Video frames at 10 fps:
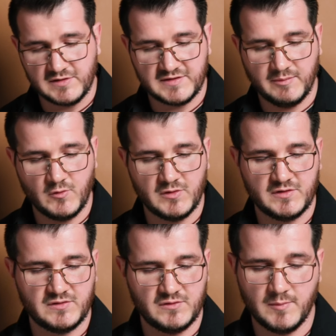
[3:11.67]
because I'm going
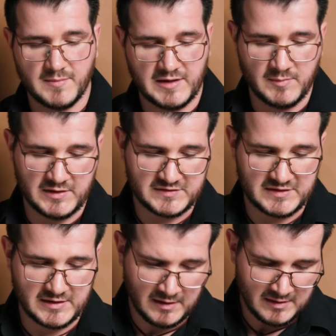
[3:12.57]
to do my
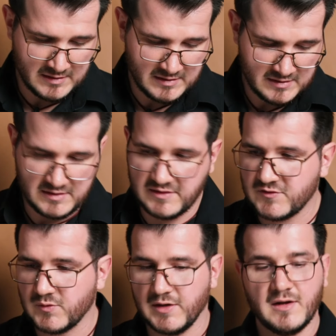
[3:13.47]
mixing in
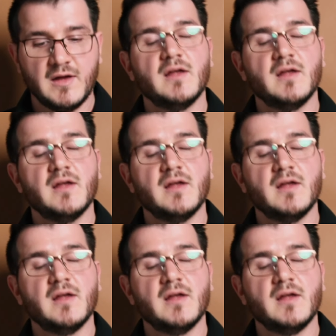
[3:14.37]
this one.